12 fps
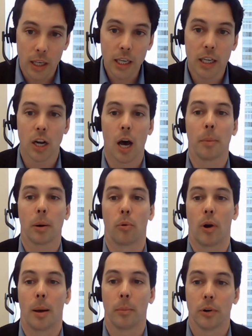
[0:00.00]
economic
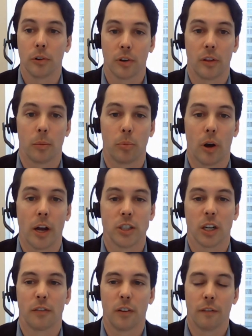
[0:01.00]
parameters on the
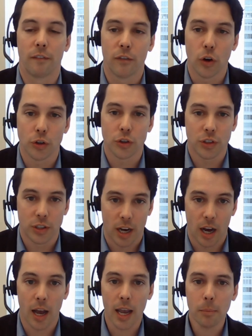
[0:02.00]
project for the first
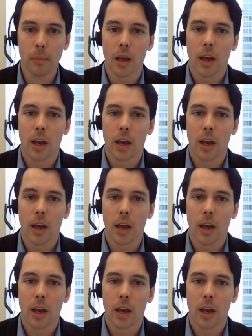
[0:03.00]
time,